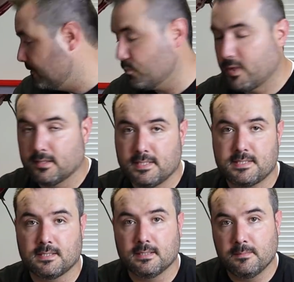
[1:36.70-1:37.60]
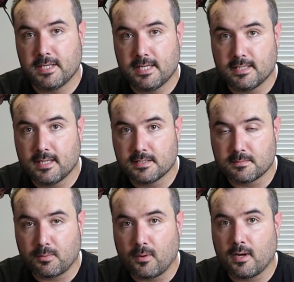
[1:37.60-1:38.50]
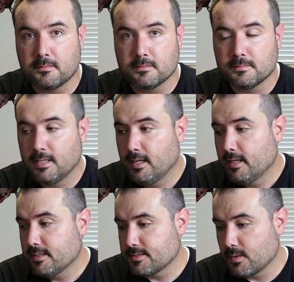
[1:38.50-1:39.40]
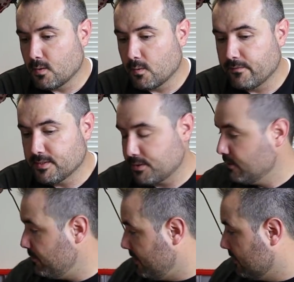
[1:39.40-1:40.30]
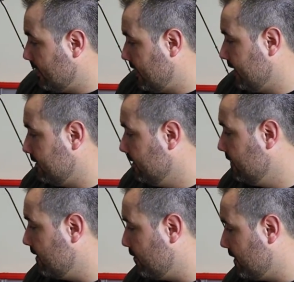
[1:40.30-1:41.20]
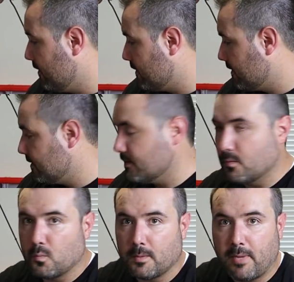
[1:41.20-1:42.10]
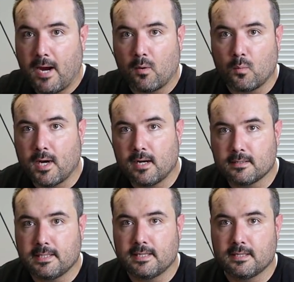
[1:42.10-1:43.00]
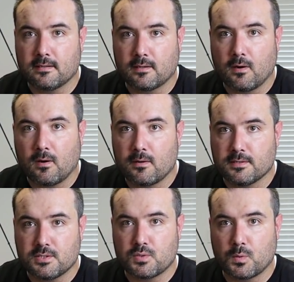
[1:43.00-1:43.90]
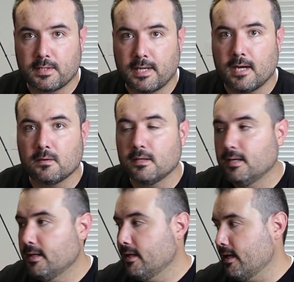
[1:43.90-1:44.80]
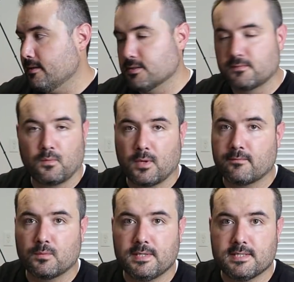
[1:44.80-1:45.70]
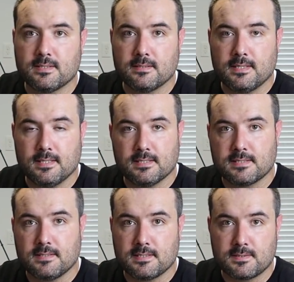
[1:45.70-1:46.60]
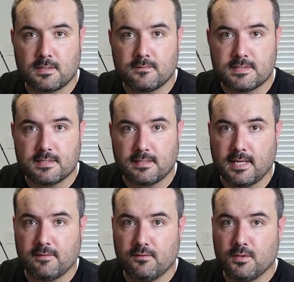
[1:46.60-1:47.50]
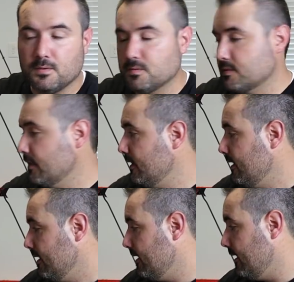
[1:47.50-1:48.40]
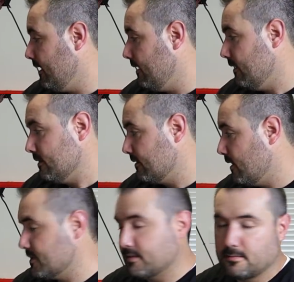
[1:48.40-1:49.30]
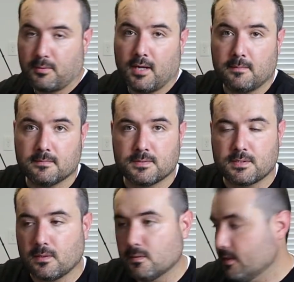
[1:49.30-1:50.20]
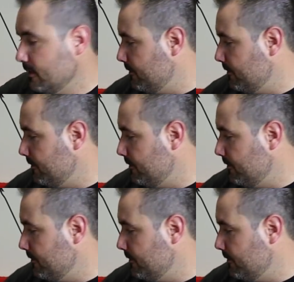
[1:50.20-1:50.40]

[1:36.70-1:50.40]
we at least eliminate that as a problem. So if this could be a line, you know, a power wire leading into the car that's shorting out, and just for whatever reason it's servicing that fuse and causing the problem. So